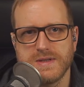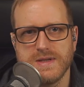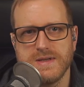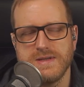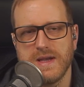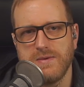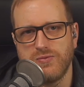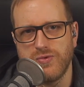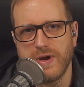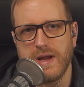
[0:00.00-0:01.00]
this is a
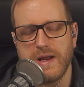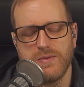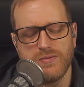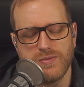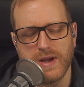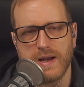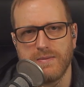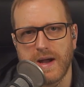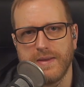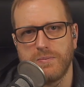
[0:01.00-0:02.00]
really
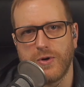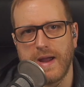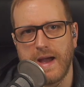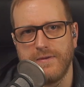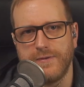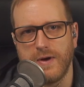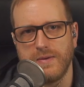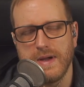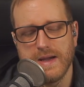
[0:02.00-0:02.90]
rather bright headphone,